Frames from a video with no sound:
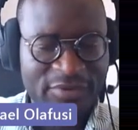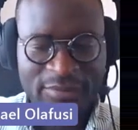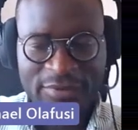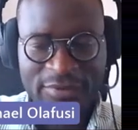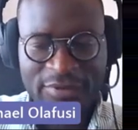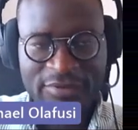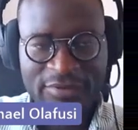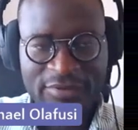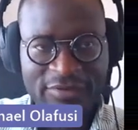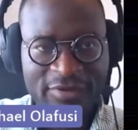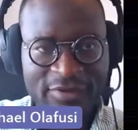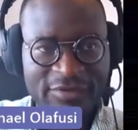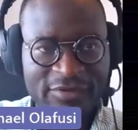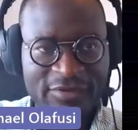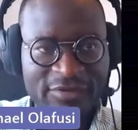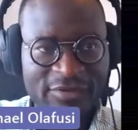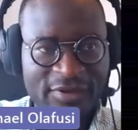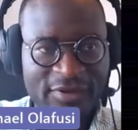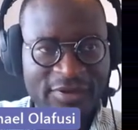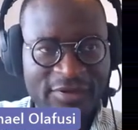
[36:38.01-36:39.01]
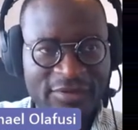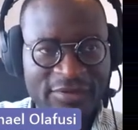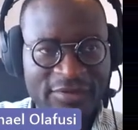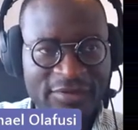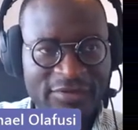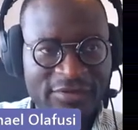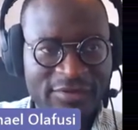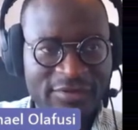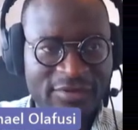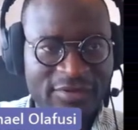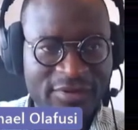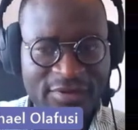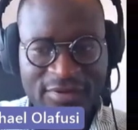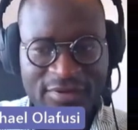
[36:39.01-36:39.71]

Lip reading: So I'm going to say sales.